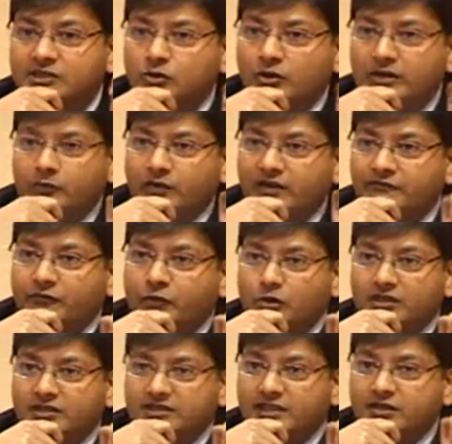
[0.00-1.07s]
there is only one
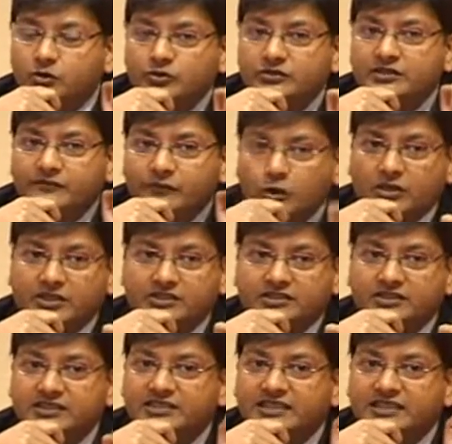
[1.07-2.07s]
focus, and who is the focus?